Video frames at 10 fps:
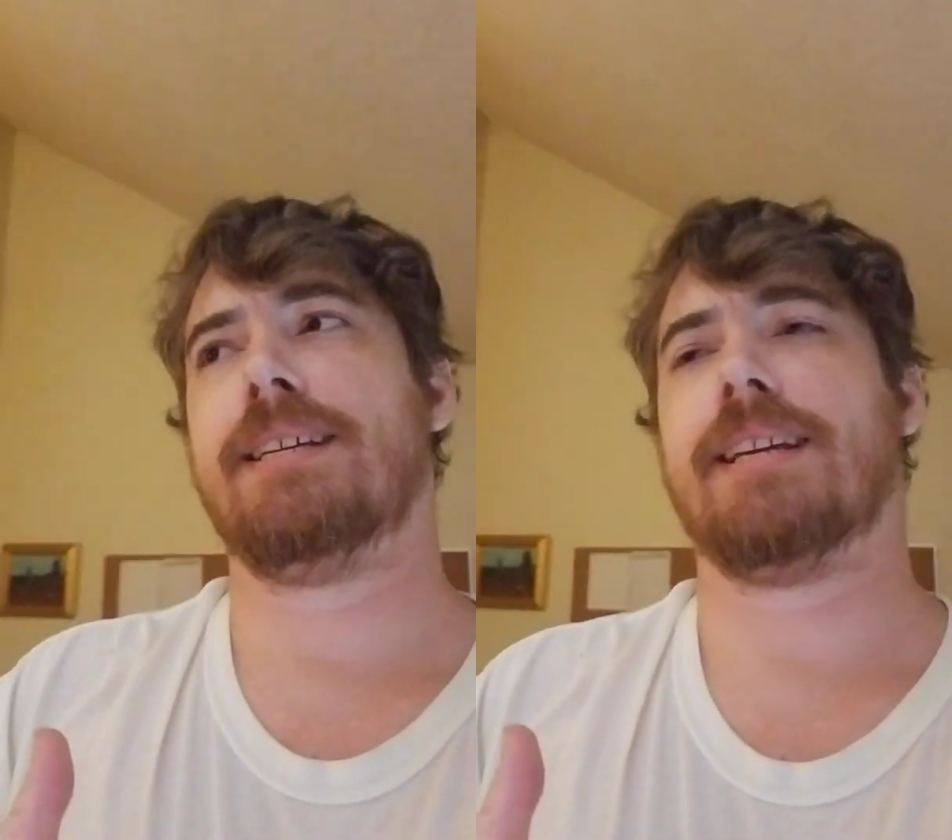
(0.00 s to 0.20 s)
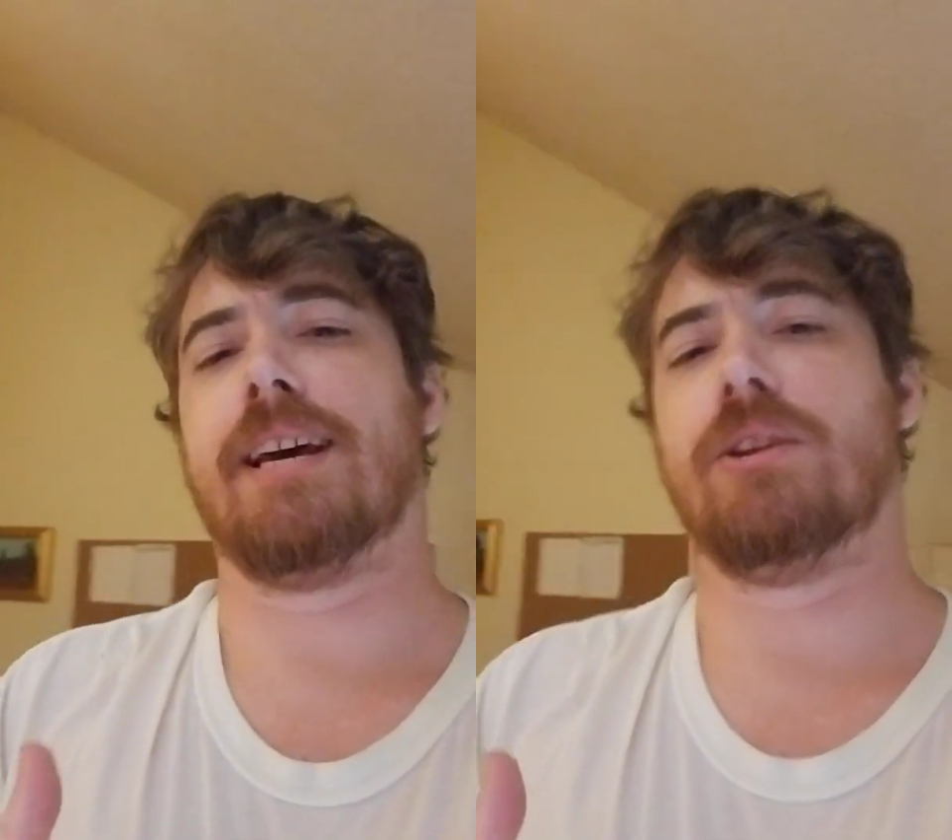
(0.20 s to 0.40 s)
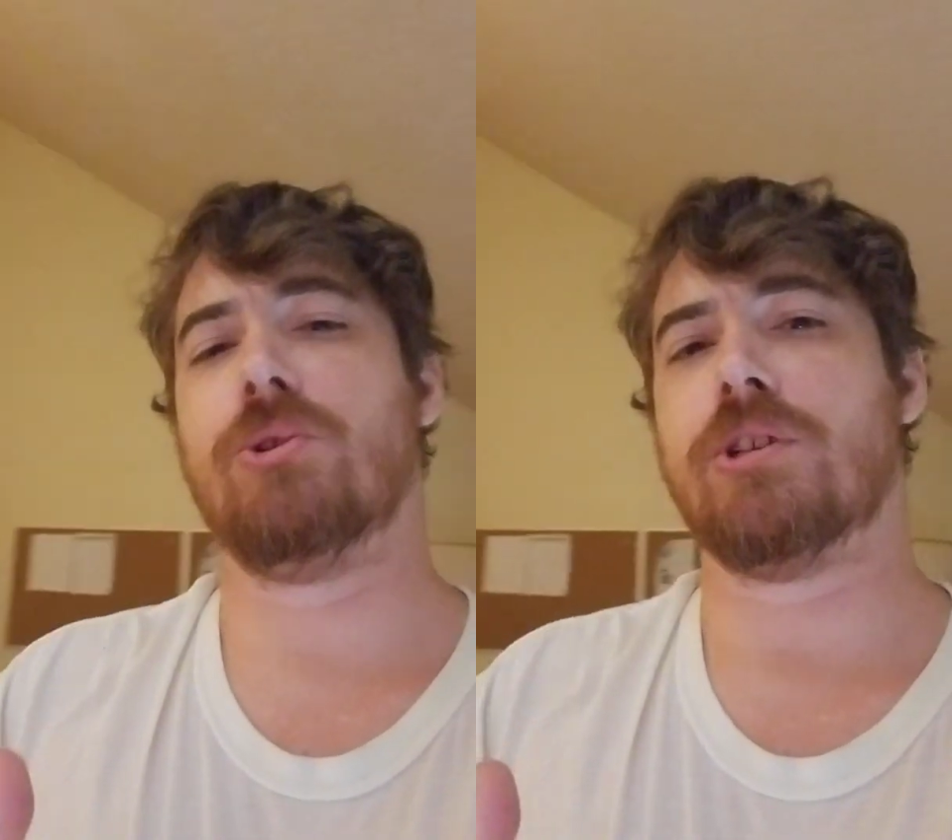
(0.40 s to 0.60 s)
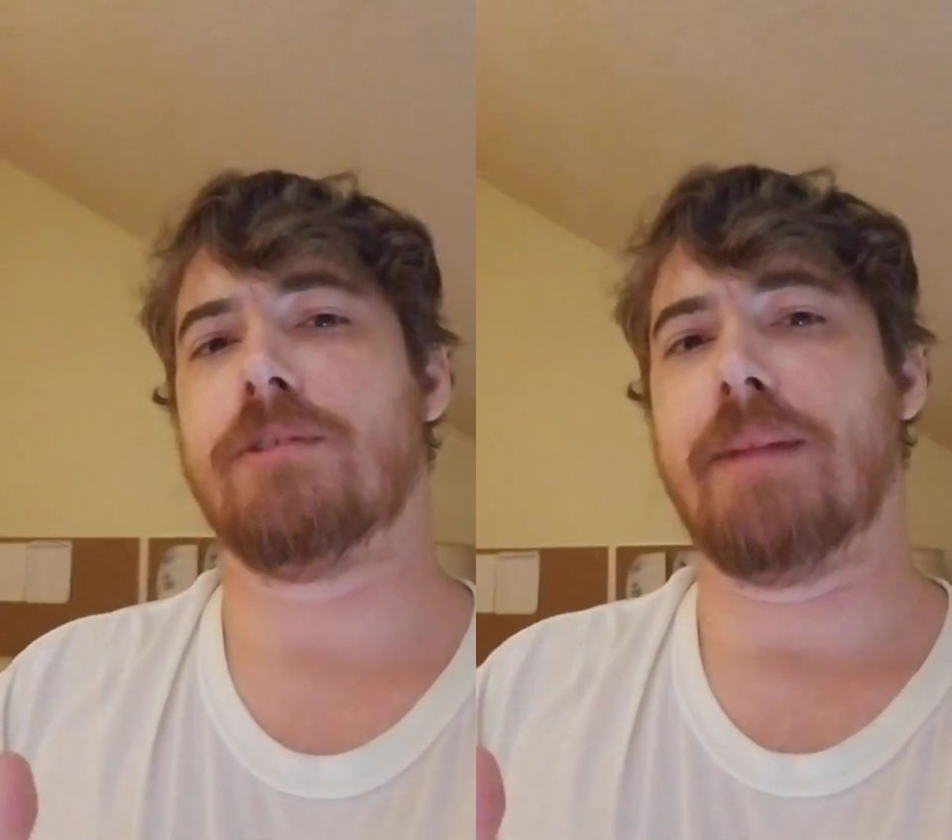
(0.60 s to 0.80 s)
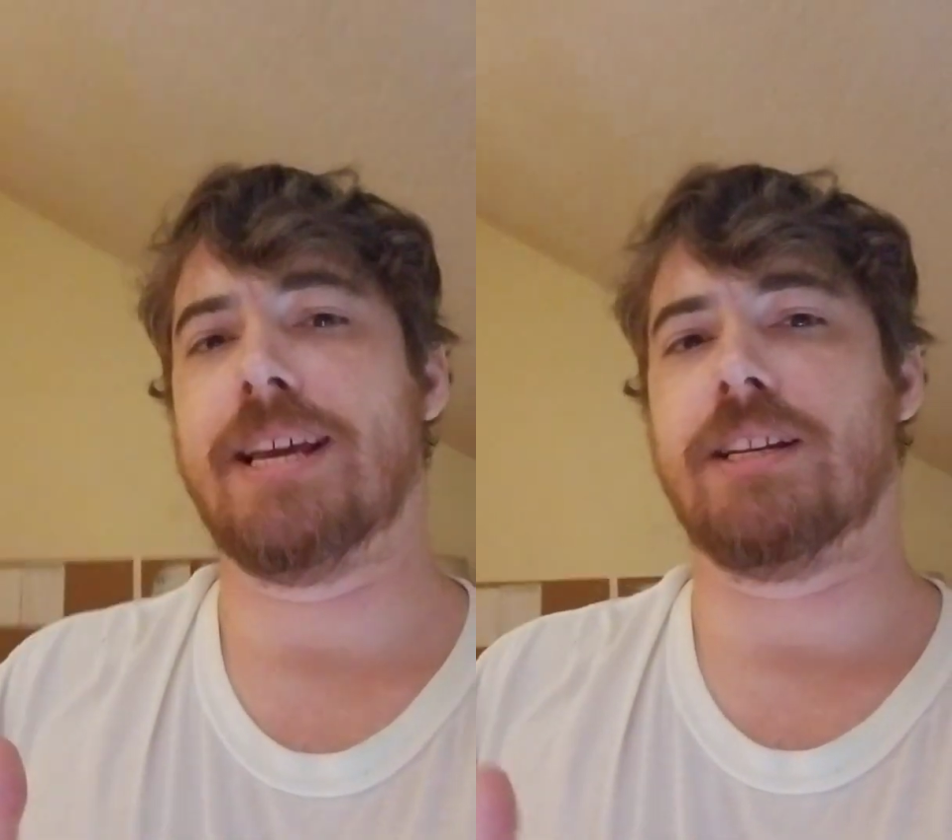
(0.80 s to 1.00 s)
You got to use your
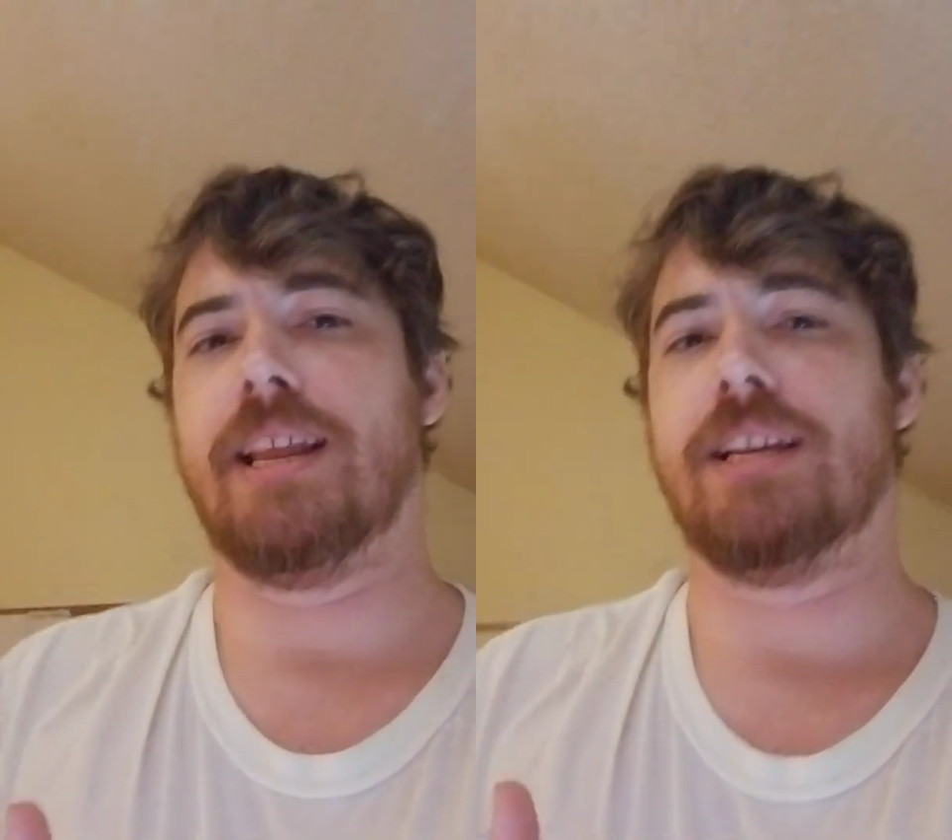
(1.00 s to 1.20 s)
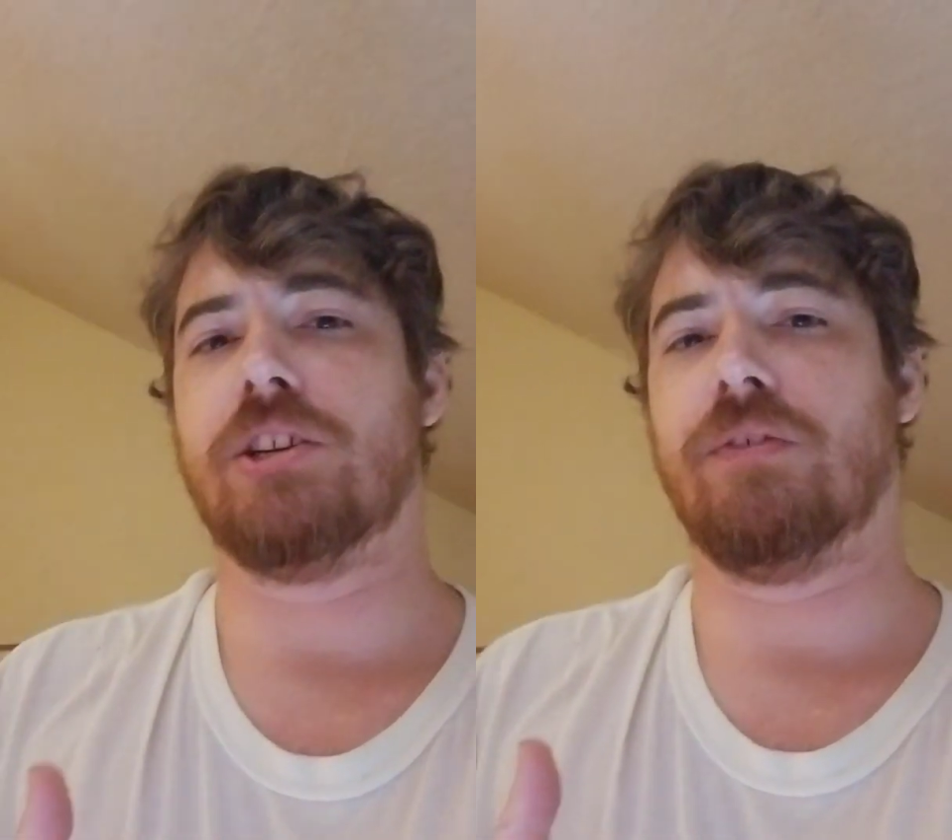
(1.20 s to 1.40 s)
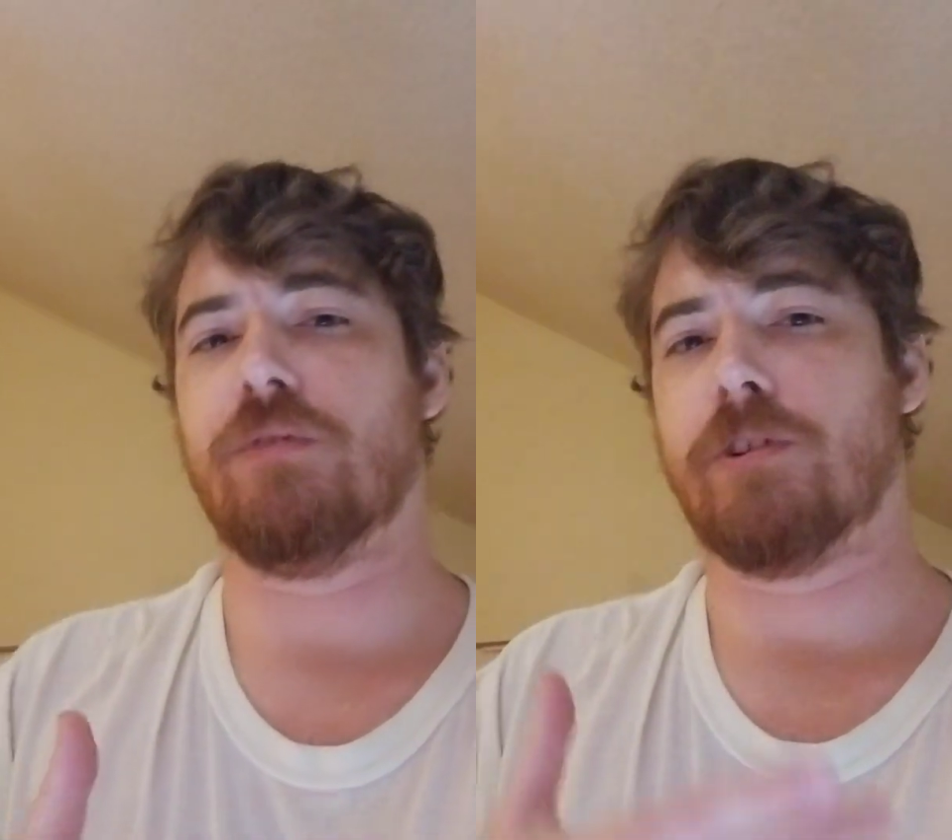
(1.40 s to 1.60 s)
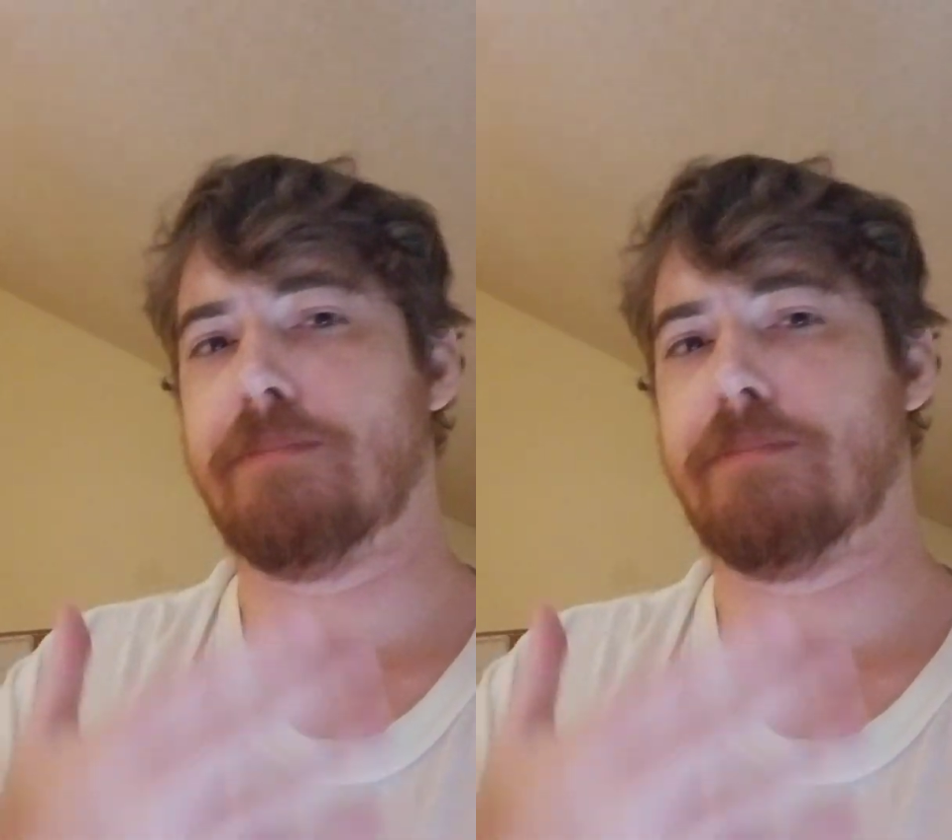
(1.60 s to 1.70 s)
imagination for